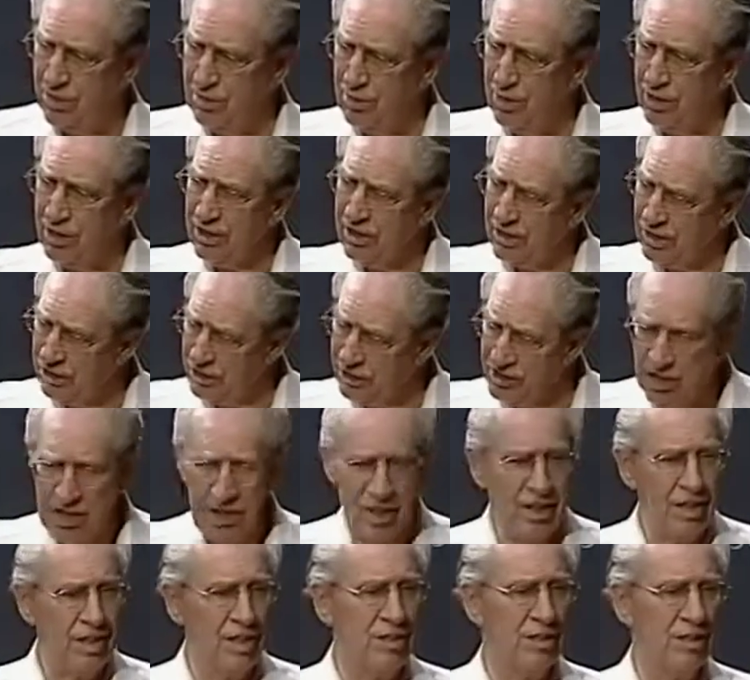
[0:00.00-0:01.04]
but in this
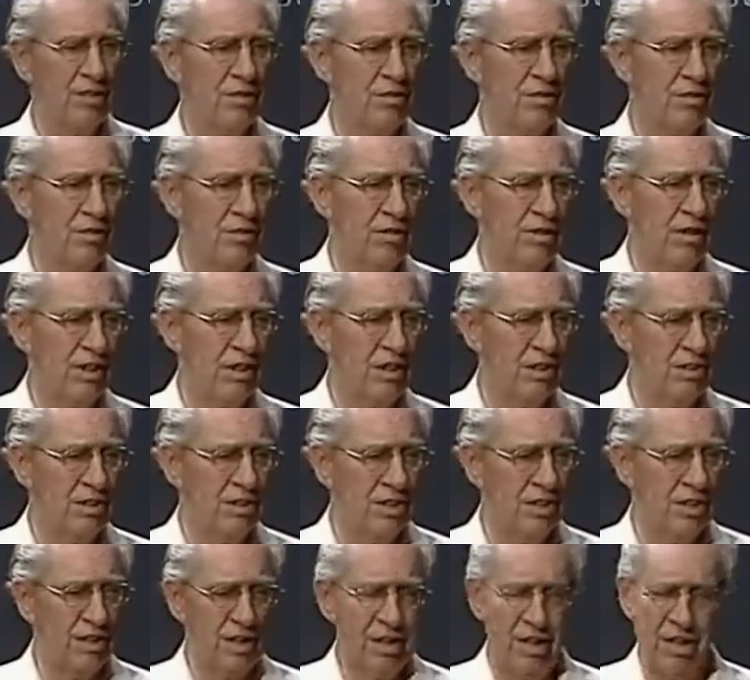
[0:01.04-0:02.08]
age of grace,
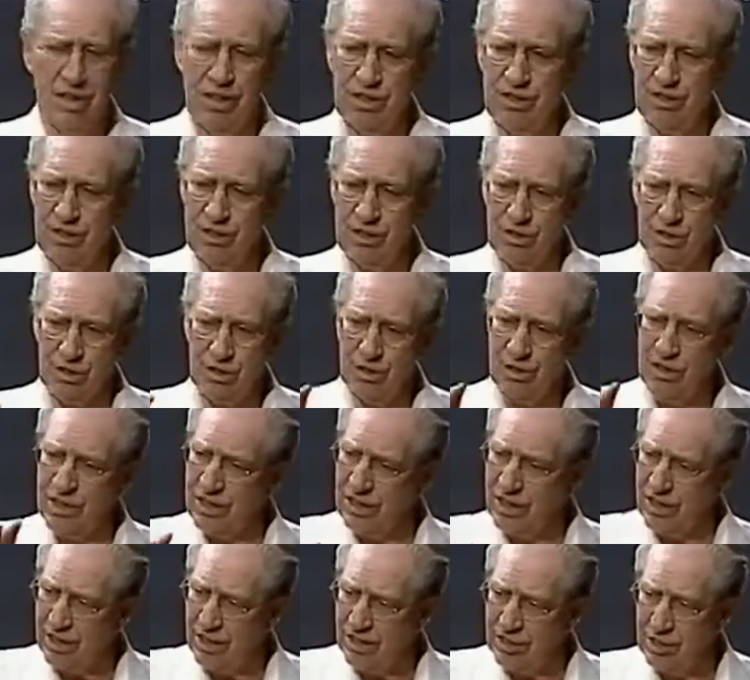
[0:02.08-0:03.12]
God is only
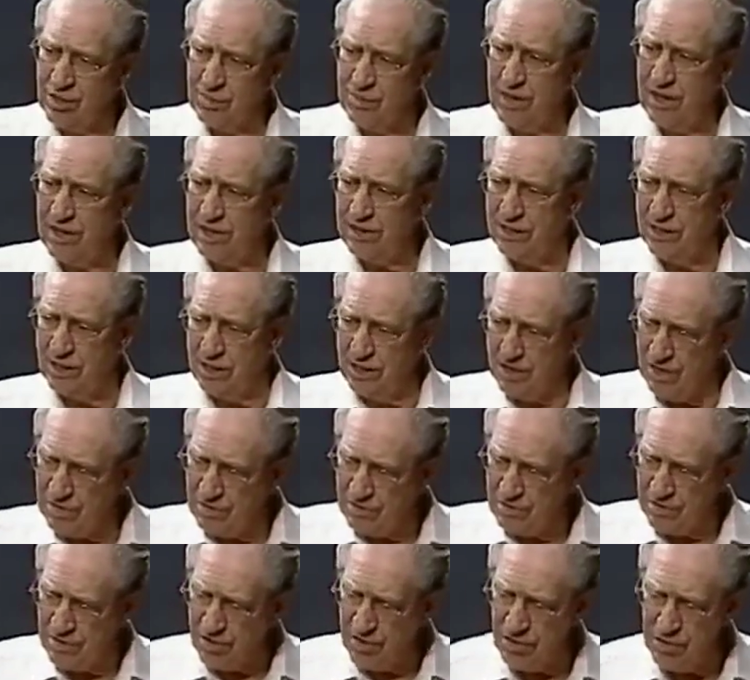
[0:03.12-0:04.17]
expecting the
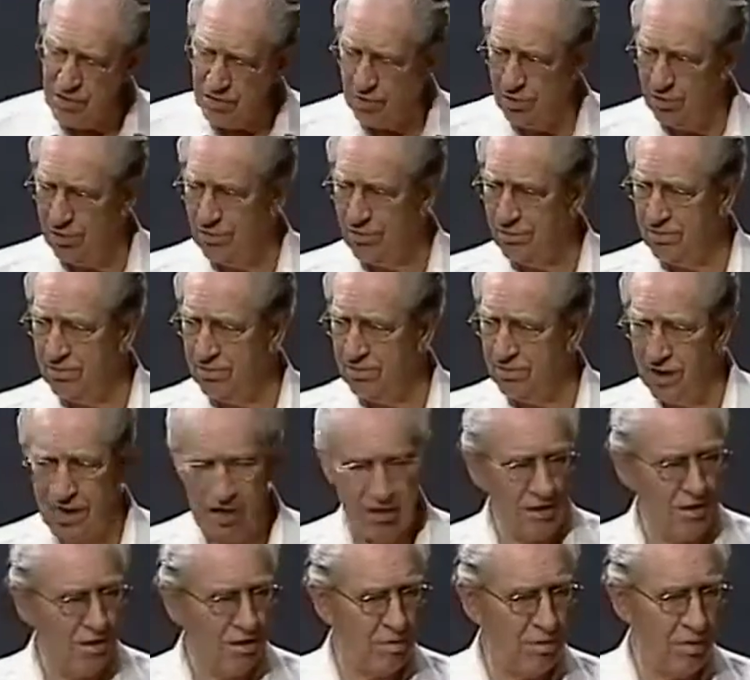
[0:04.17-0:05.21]
few,
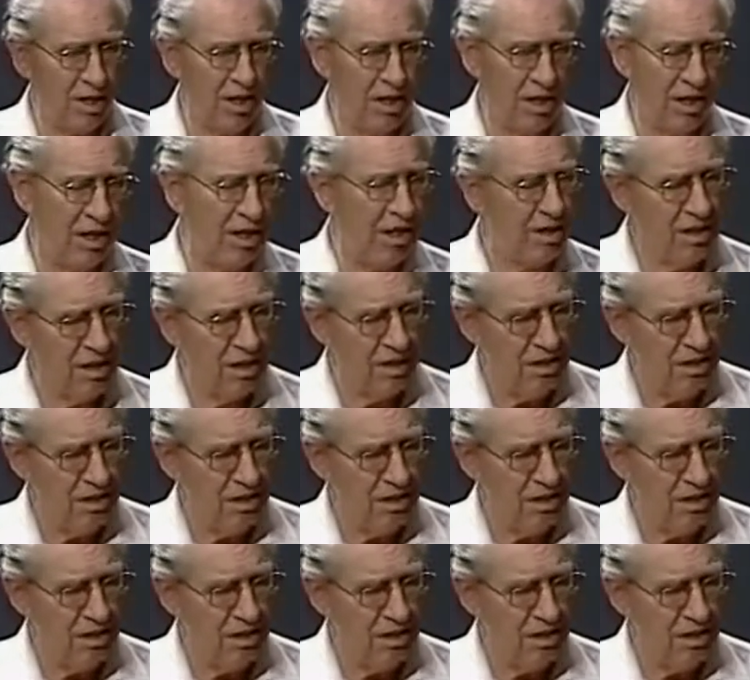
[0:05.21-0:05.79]
not the many,